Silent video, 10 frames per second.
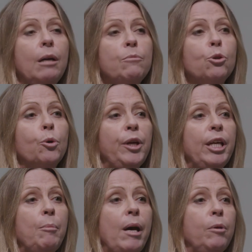
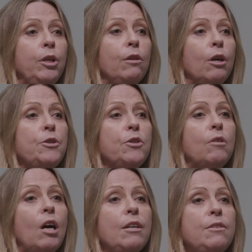talking about when you close your
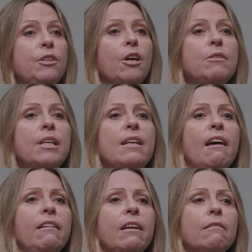eyes. You don't see
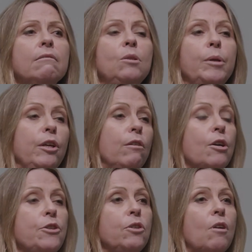nothing when you
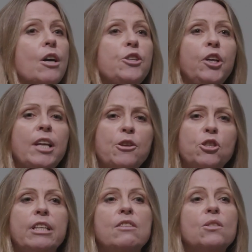close your eyes. You can
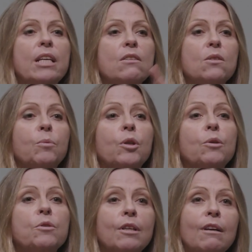actually see
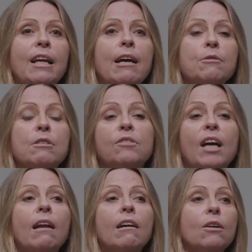swirls and clouds of
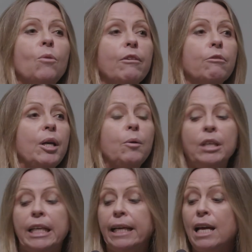colour quite
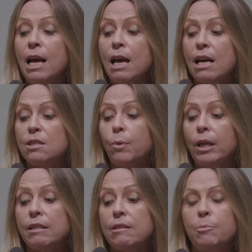frequently, as
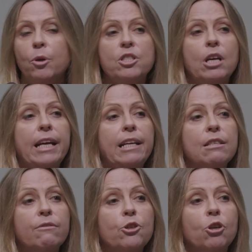well as
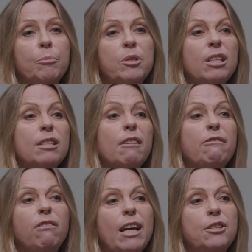spontaneous photopsia, so
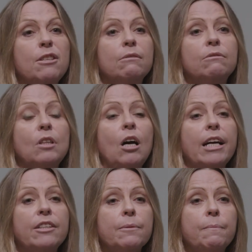flashes of
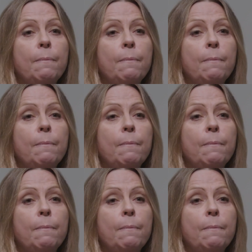light.